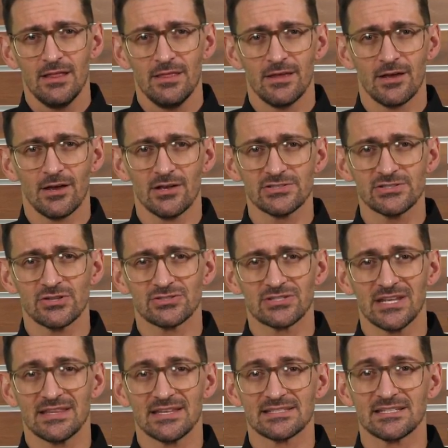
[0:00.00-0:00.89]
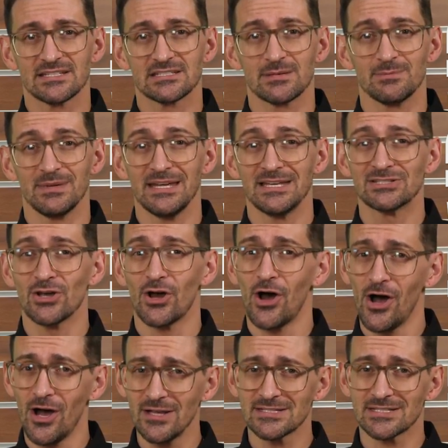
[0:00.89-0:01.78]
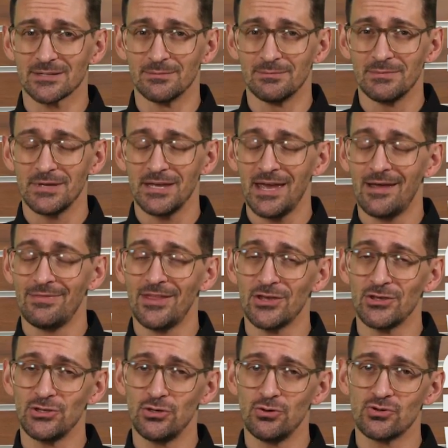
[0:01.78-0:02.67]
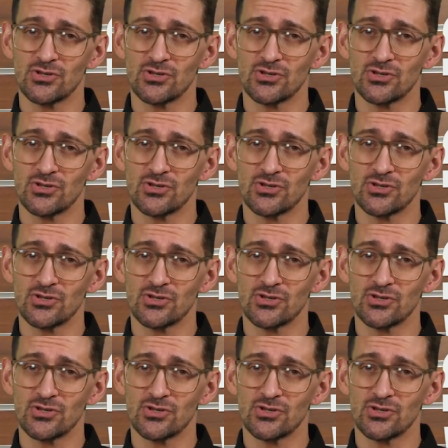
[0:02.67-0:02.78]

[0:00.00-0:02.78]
They also say the system is awesome and that you